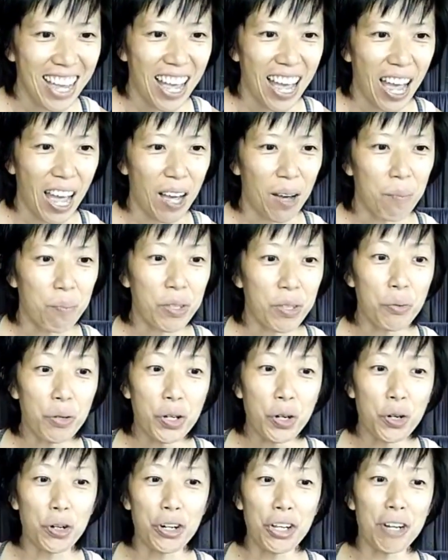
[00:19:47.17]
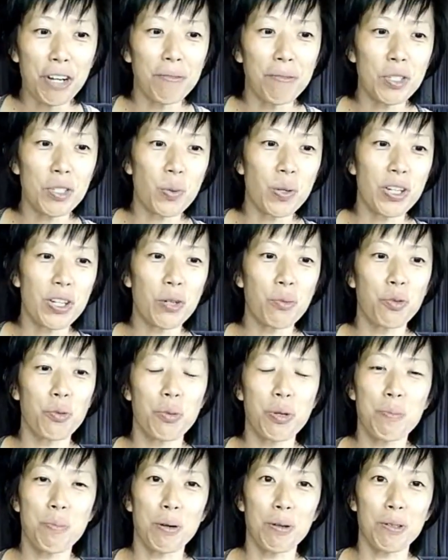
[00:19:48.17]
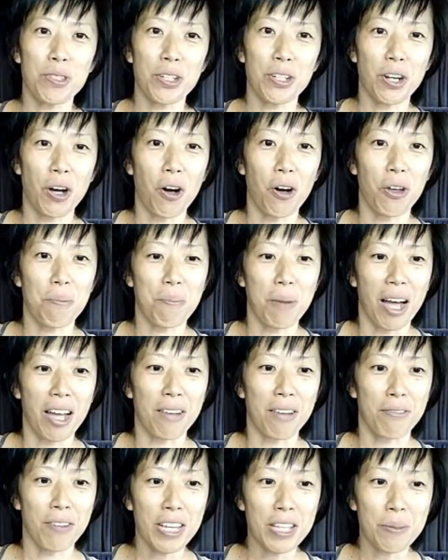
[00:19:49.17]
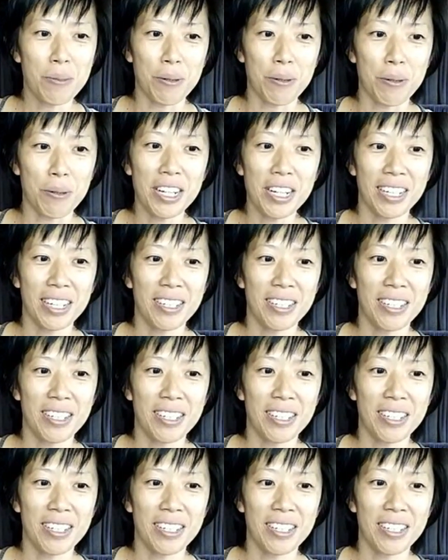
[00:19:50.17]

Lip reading: The recording of this video will be posted on my Facebook